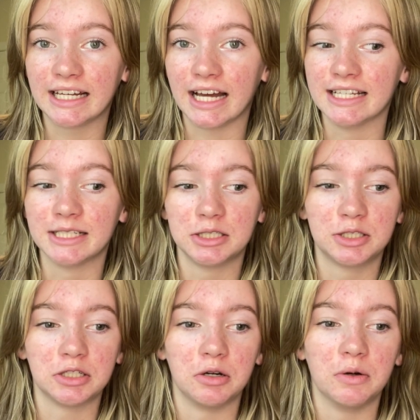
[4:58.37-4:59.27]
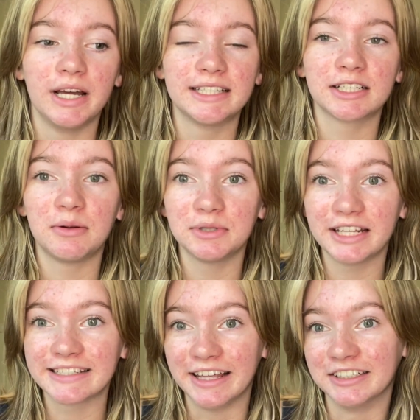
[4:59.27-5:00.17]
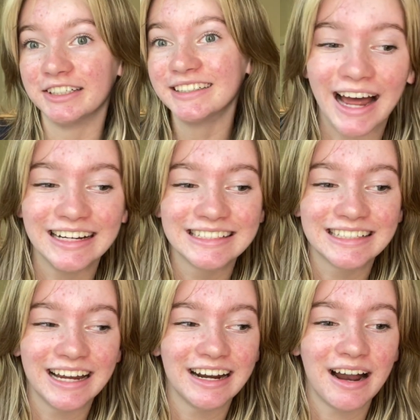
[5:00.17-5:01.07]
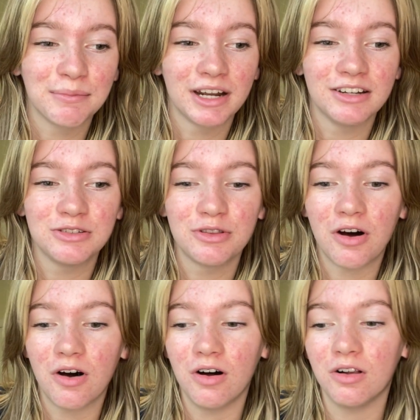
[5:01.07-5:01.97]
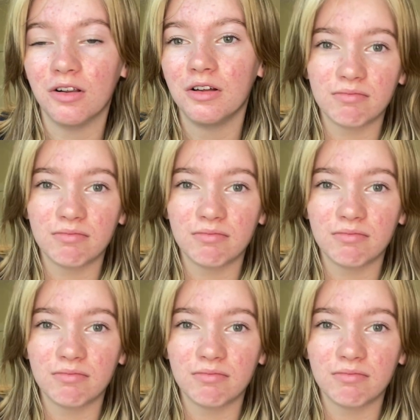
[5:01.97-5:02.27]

guys, so it's a couple days later. I decided I'm gonna do the haul